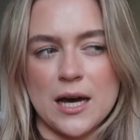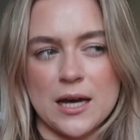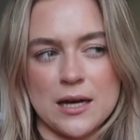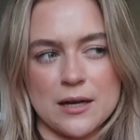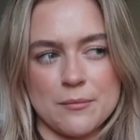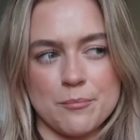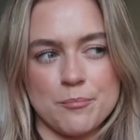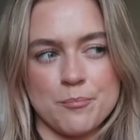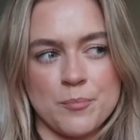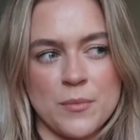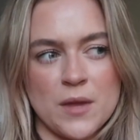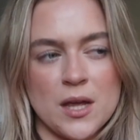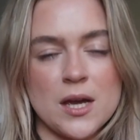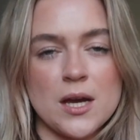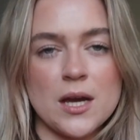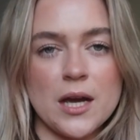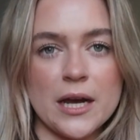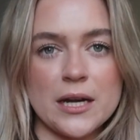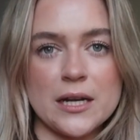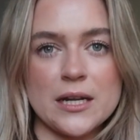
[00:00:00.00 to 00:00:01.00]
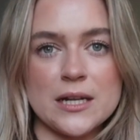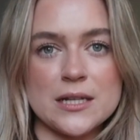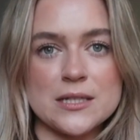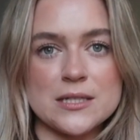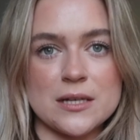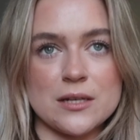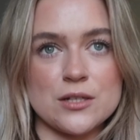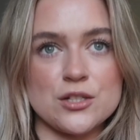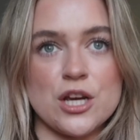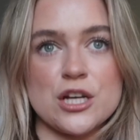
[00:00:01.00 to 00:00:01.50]
I needed
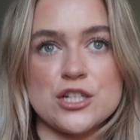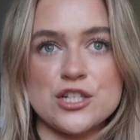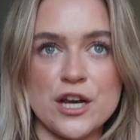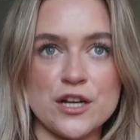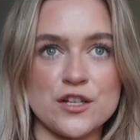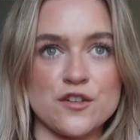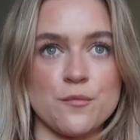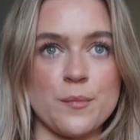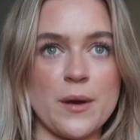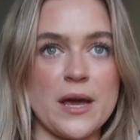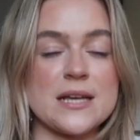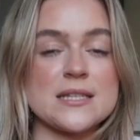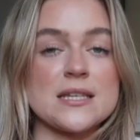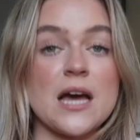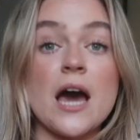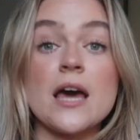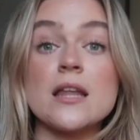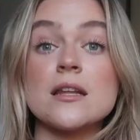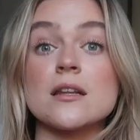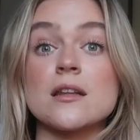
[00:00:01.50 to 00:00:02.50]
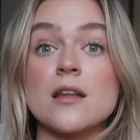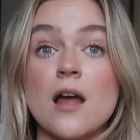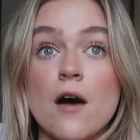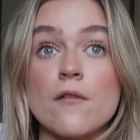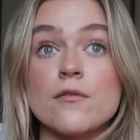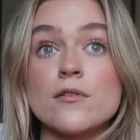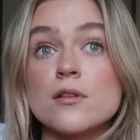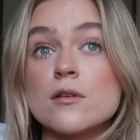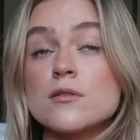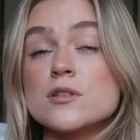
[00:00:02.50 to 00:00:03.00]
such a change of pace. I
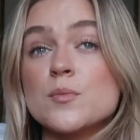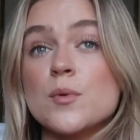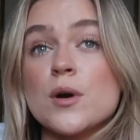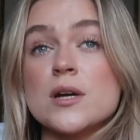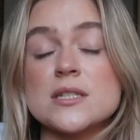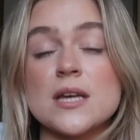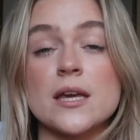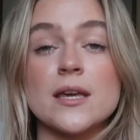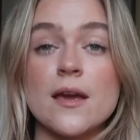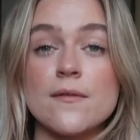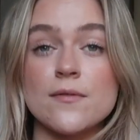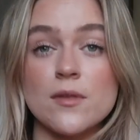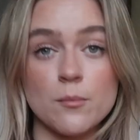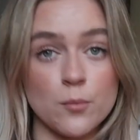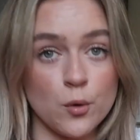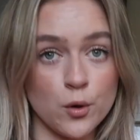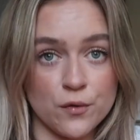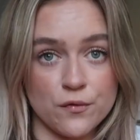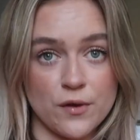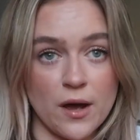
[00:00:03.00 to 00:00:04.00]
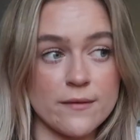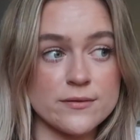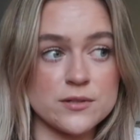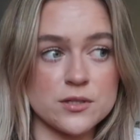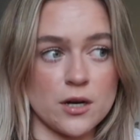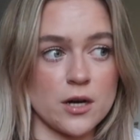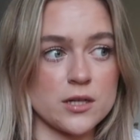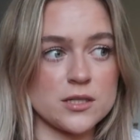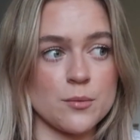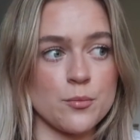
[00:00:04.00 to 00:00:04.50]
loved those books. I gave them both 5
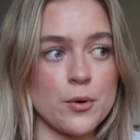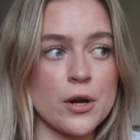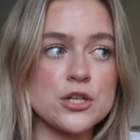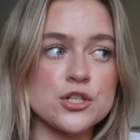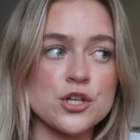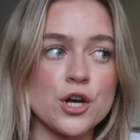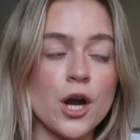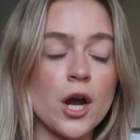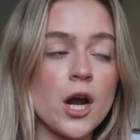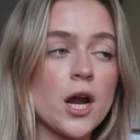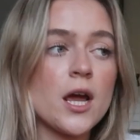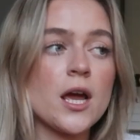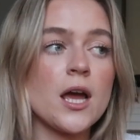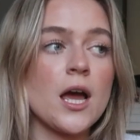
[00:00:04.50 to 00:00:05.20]
stars, I'm pretty sure.